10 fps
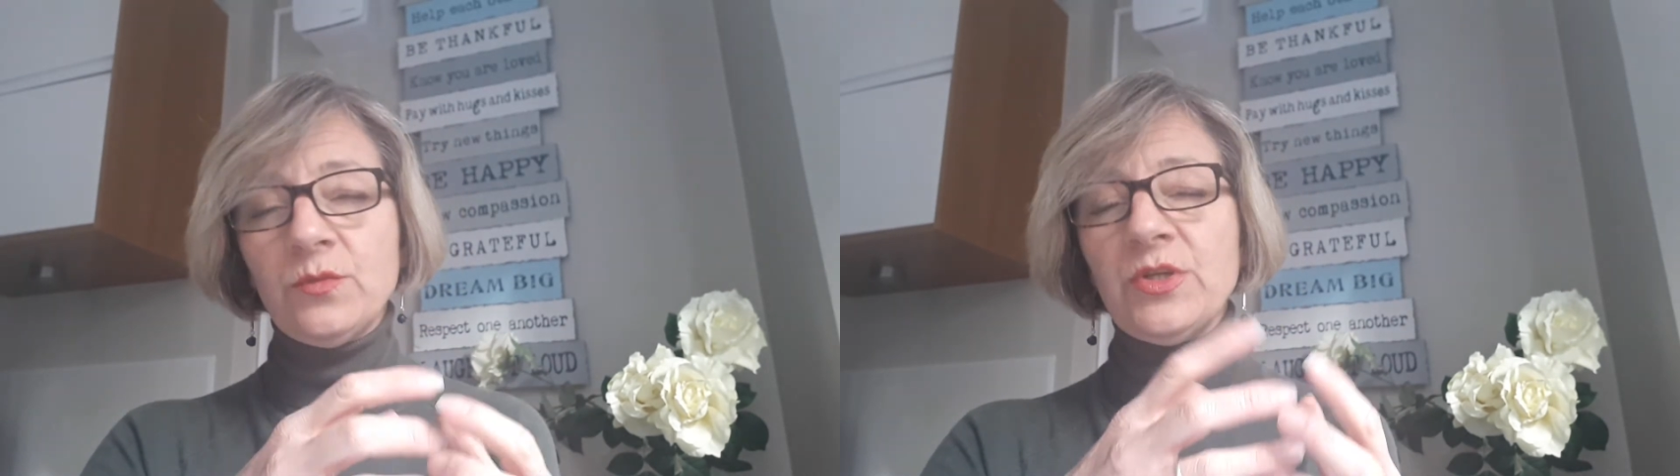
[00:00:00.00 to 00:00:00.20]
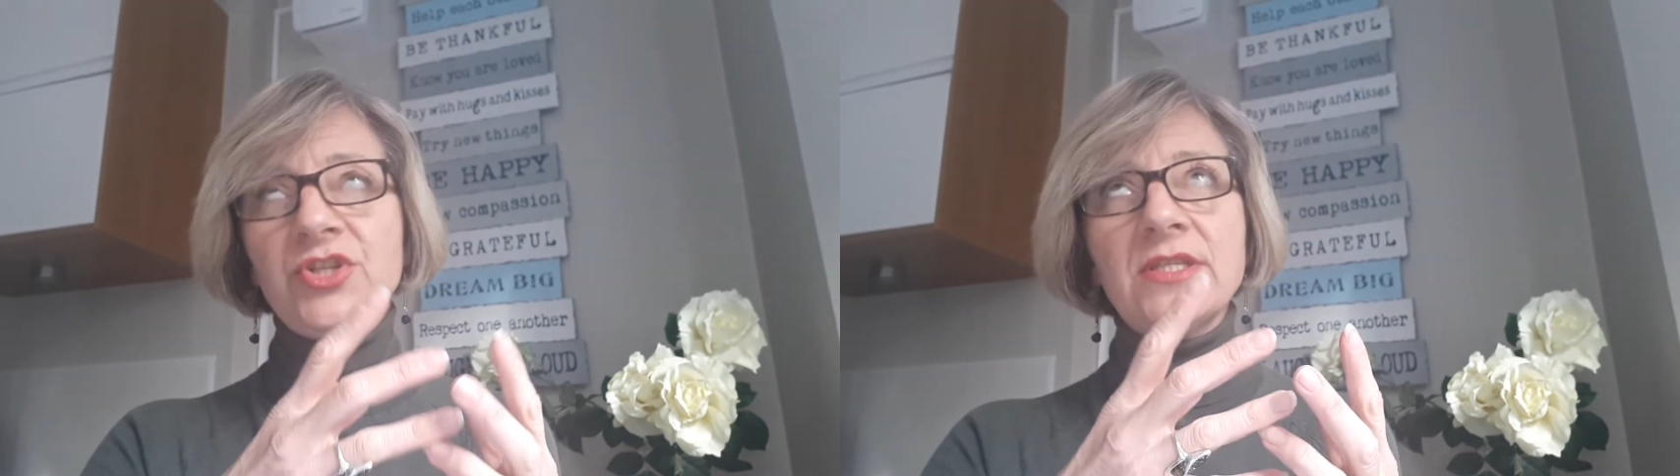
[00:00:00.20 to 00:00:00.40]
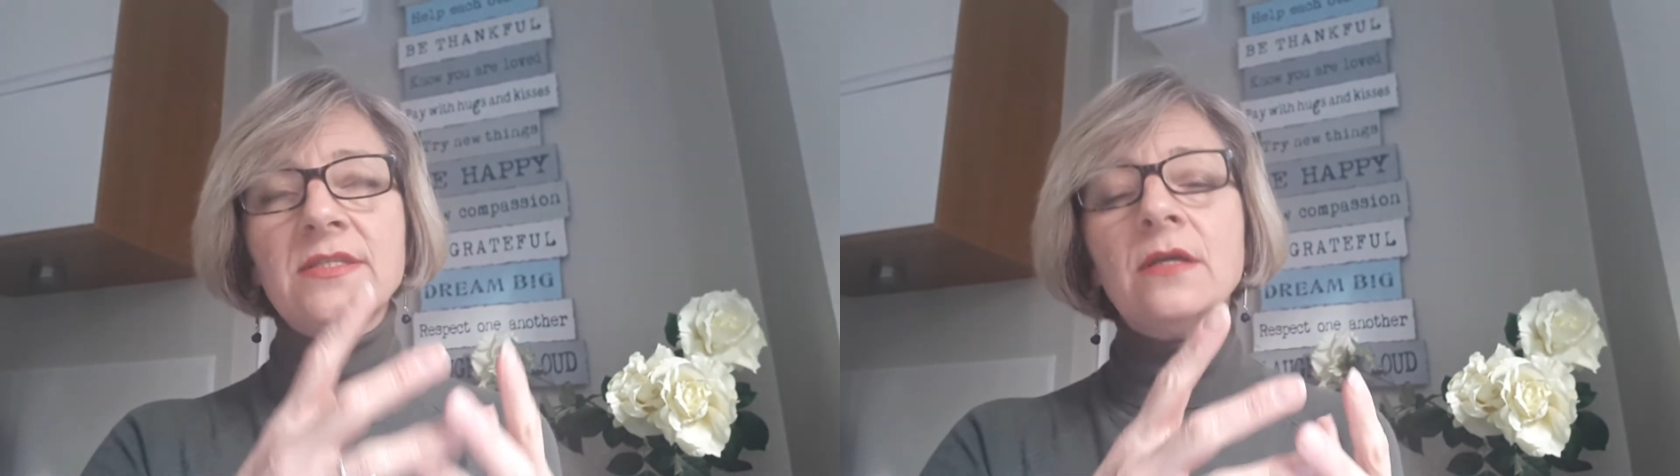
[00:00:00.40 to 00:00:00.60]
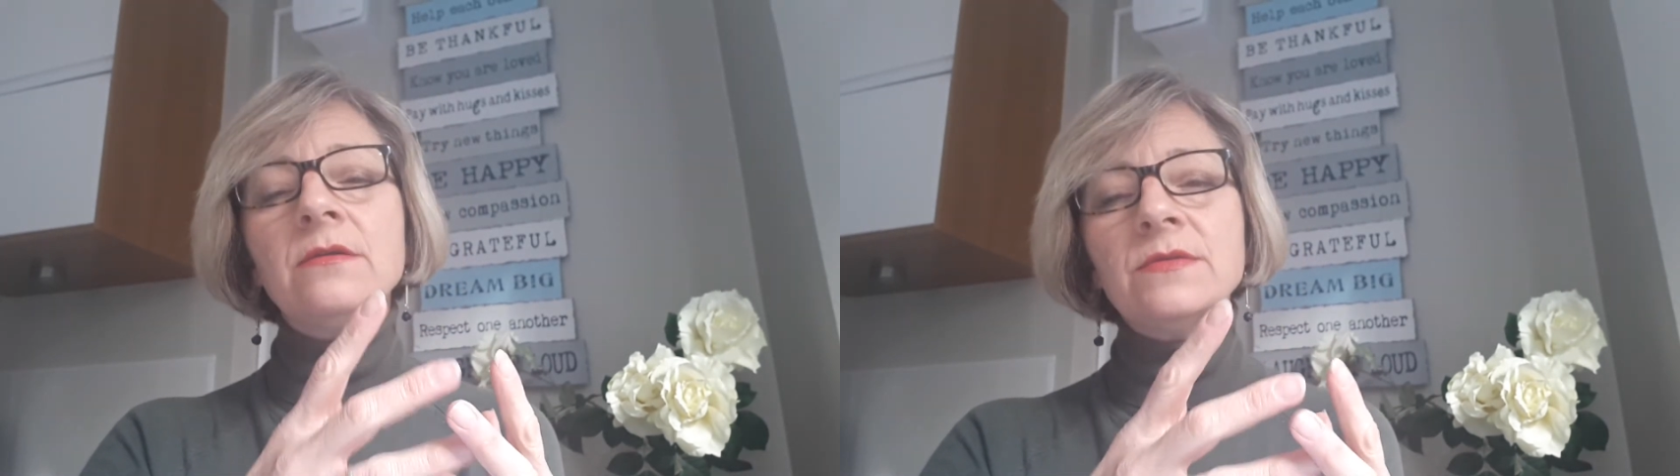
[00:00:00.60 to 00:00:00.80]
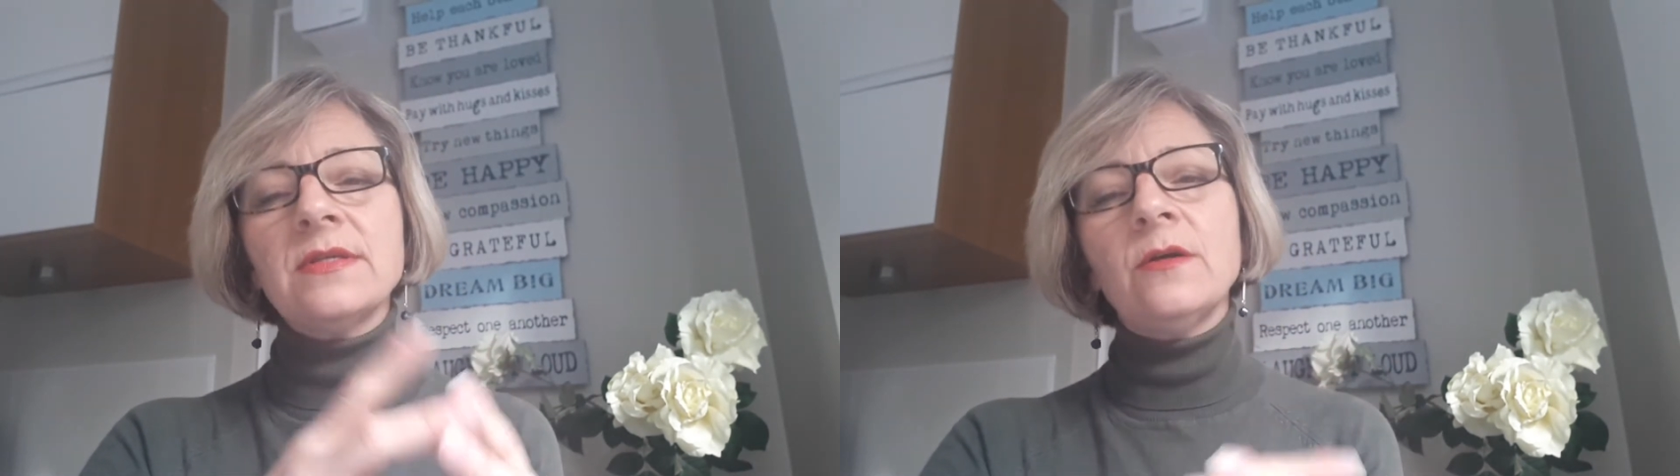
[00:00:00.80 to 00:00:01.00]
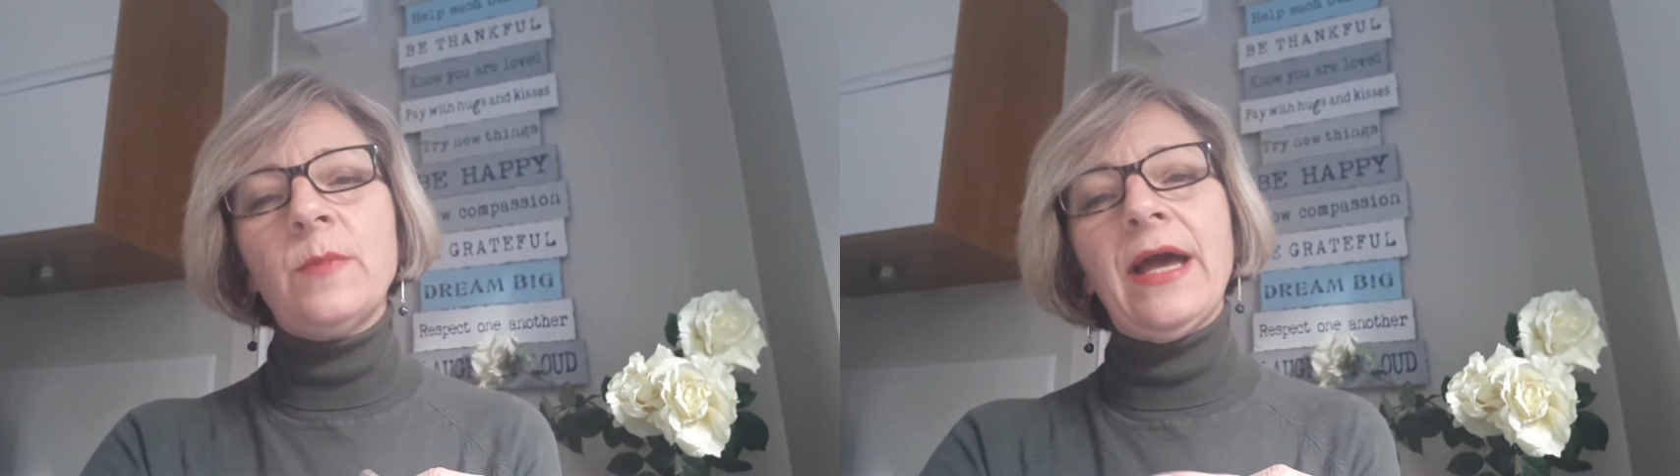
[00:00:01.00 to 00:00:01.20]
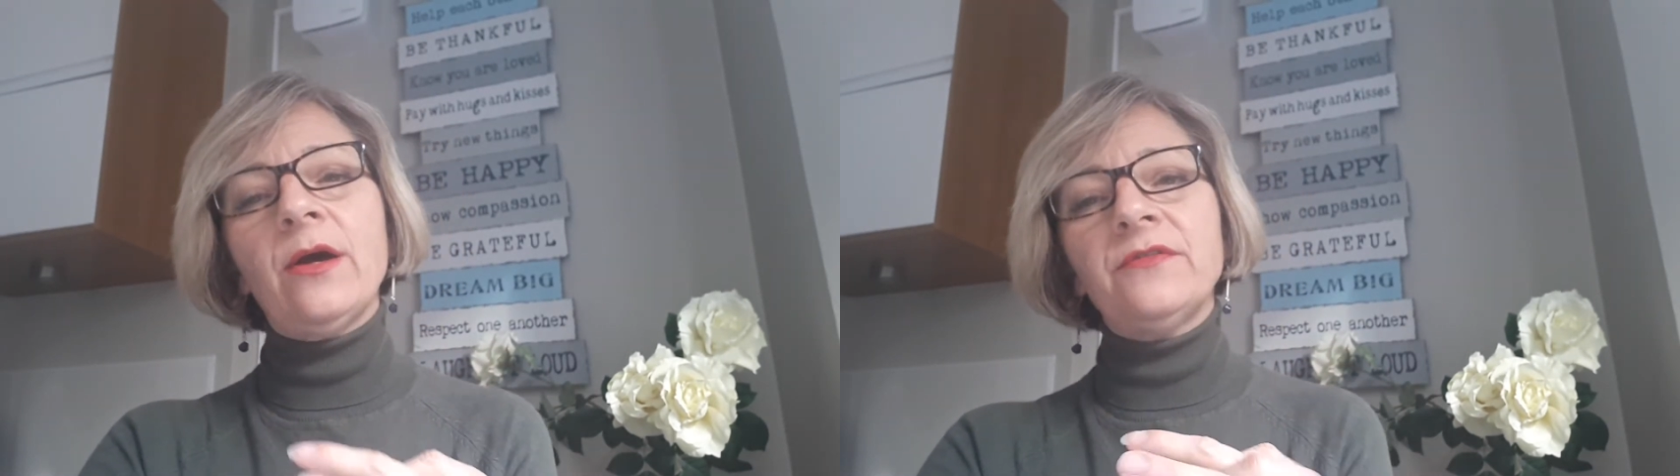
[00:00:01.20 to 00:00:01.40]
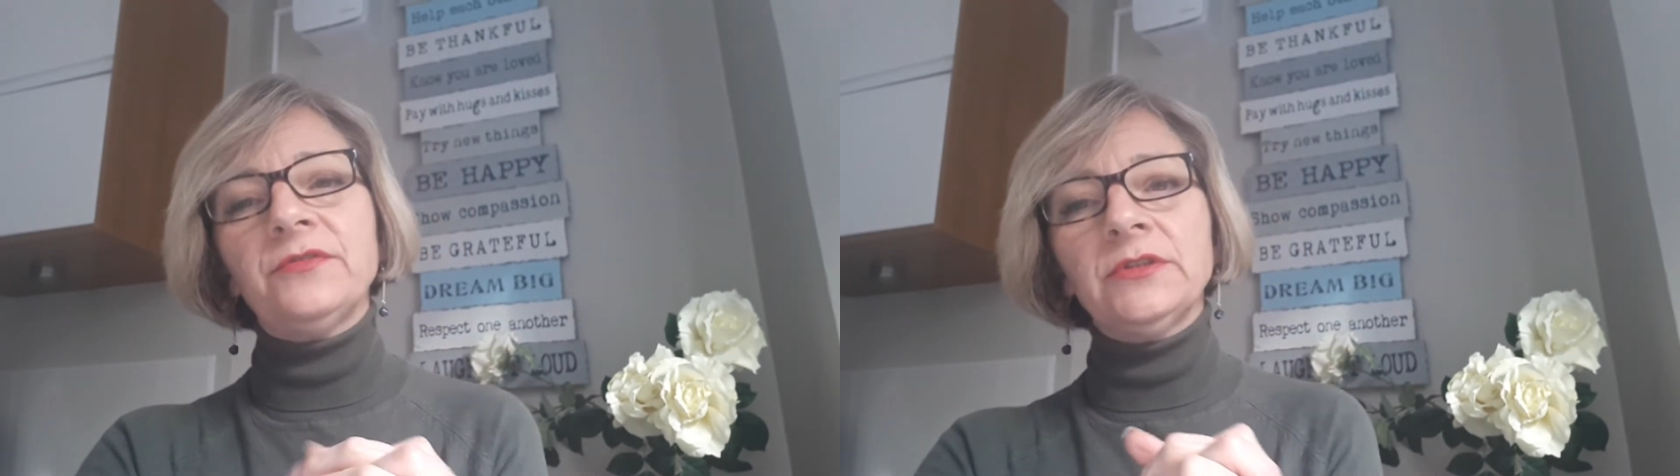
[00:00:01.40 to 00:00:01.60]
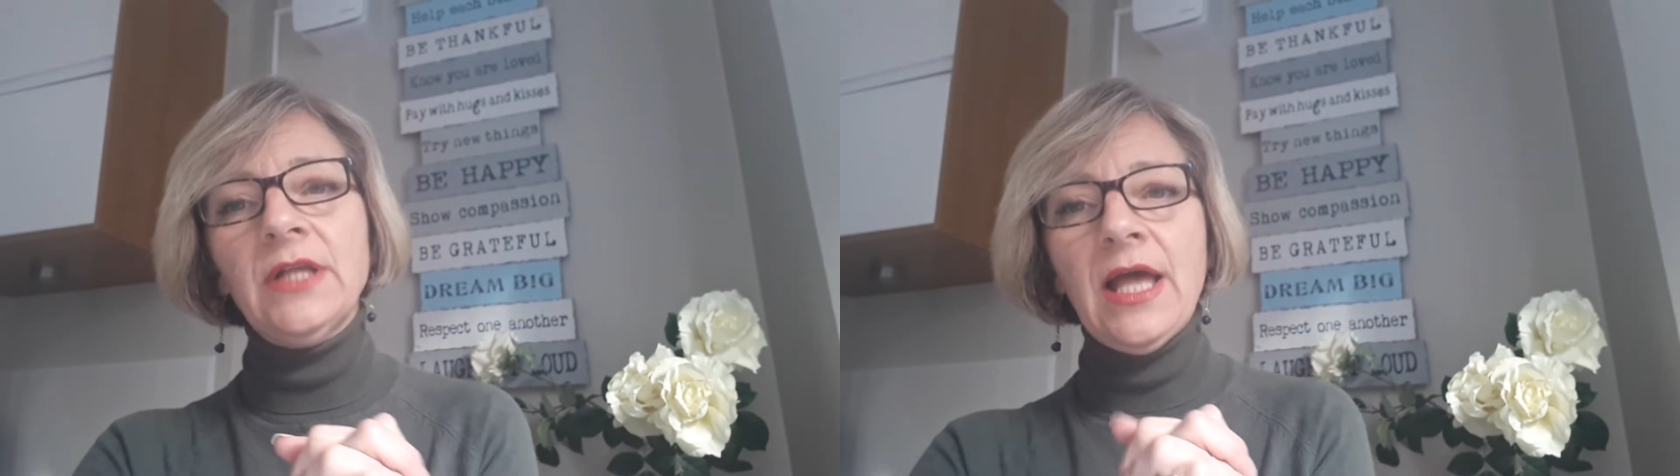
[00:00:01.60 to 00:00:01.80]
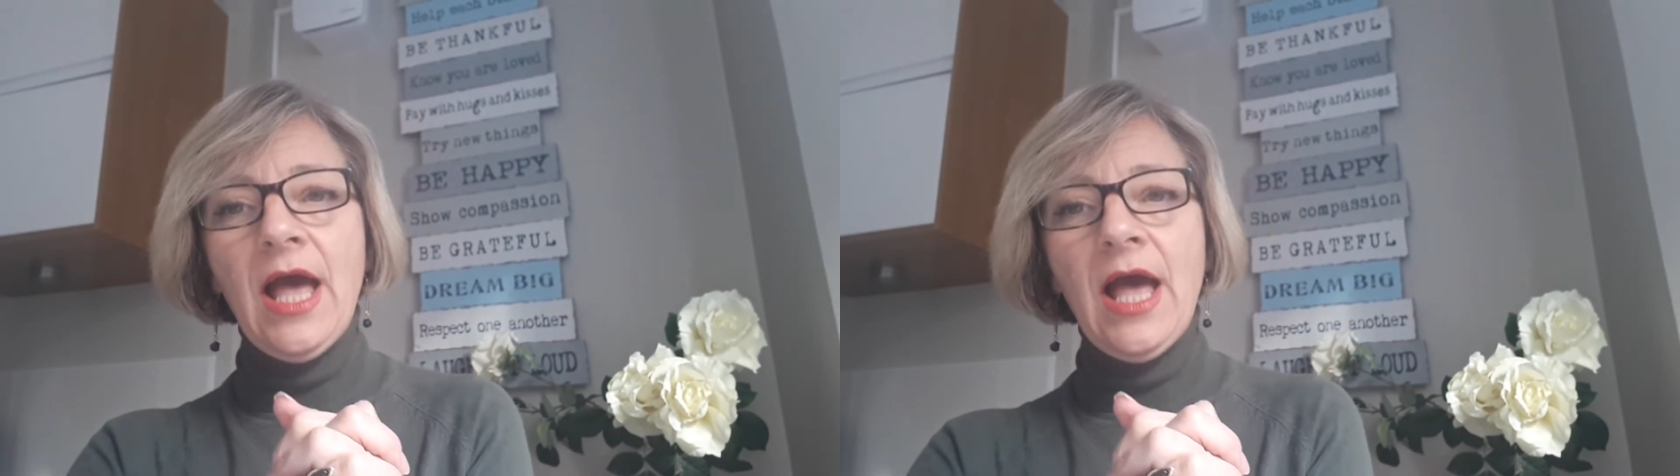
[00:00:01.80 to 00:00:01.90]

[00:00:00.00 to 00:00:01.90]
which are so, so powerful.